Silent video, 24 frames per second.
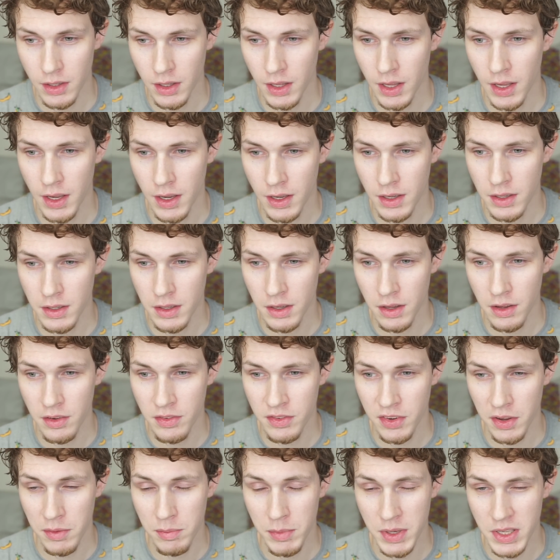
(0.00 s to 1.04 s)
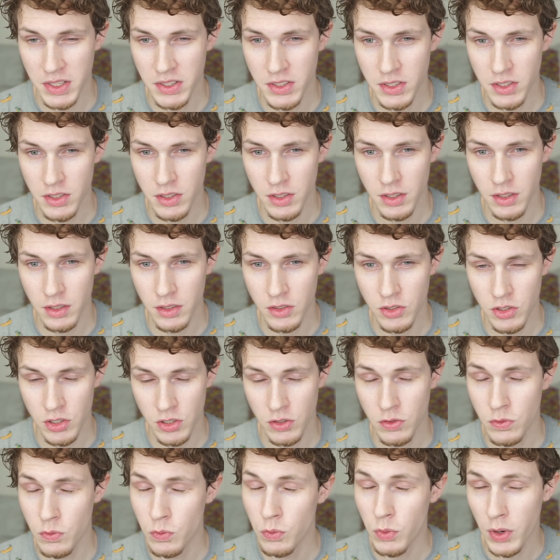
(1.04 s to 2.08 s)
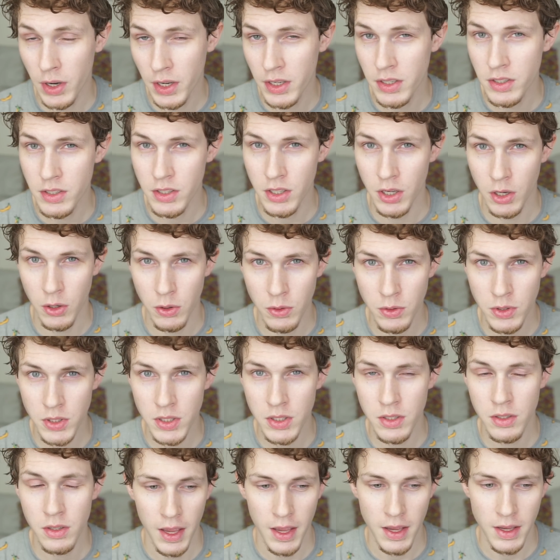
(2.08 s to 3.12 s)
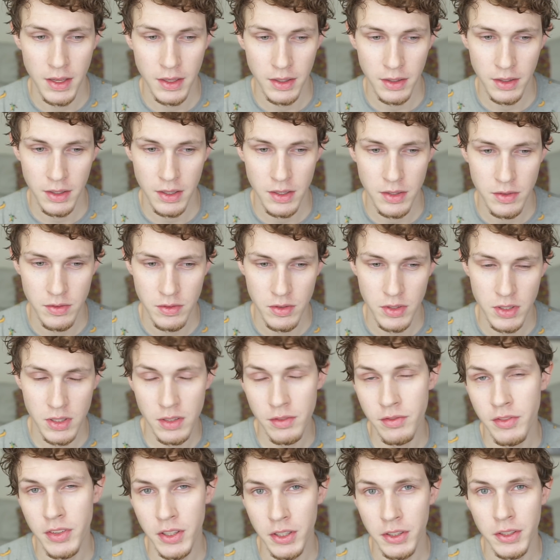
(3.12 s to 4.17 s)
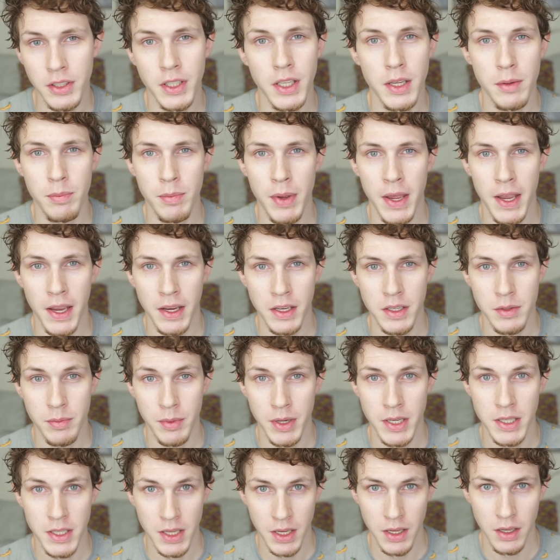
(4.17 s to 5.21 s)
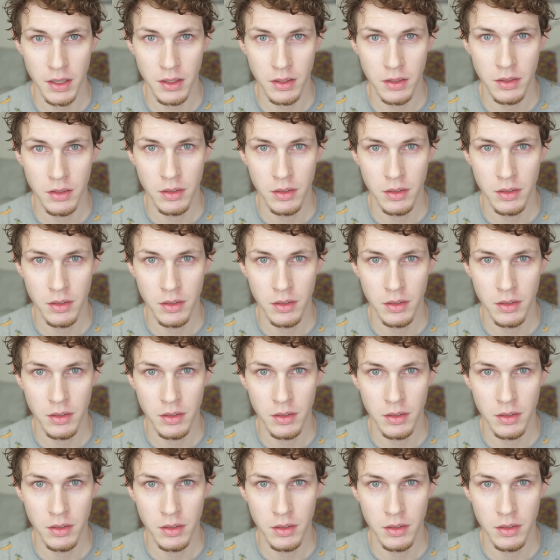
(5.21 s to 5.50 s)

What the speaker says: And if I miss just one dose, it can severely impact my day.